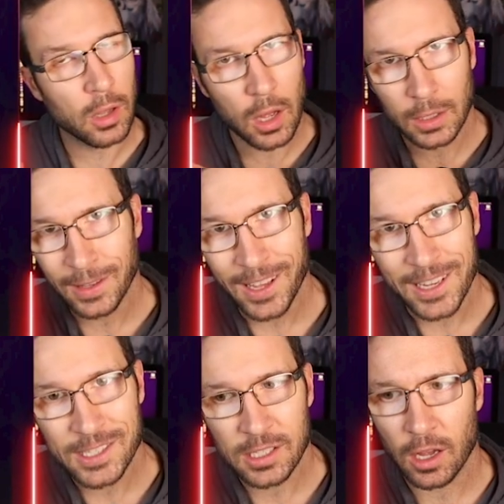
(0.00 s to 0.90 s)
long
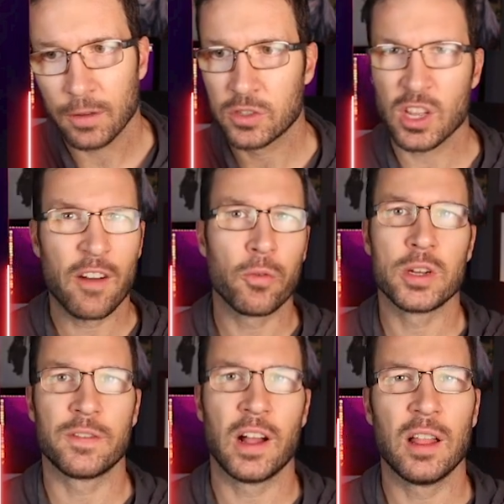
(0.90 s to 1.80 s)
list of software
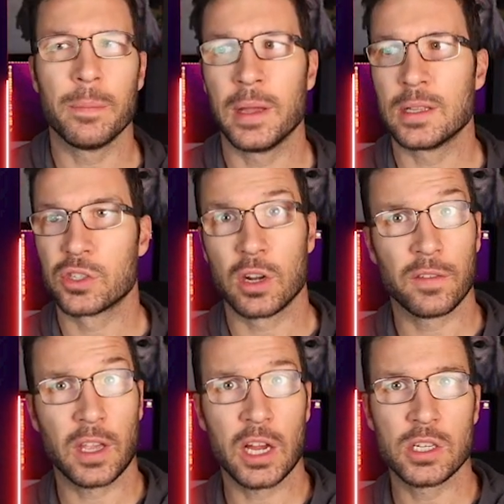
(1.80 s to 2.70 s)
development
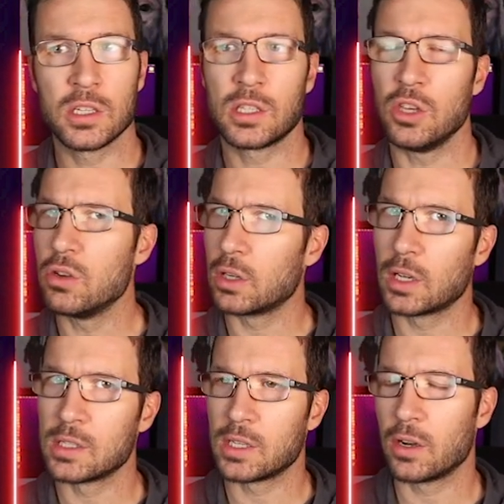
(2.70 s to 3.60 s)
certifications that you could
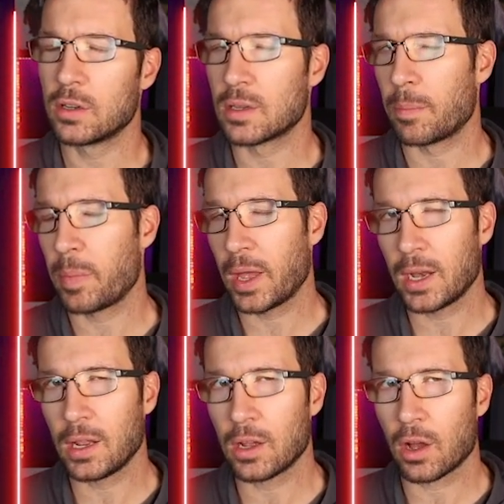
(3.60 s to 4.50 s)
consider
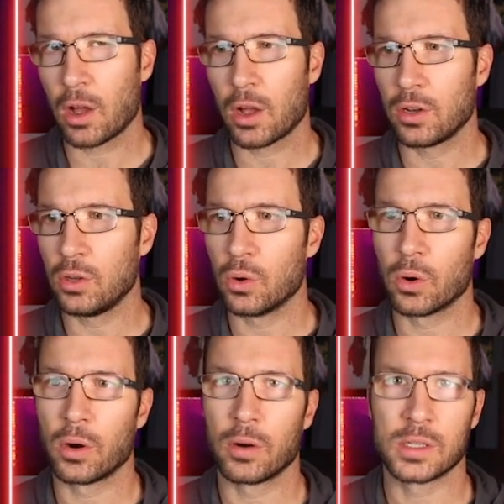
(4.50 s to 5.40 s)
depending on
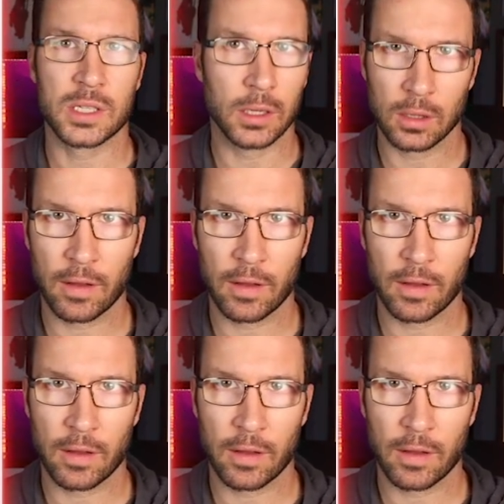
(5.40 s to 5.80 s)
your skill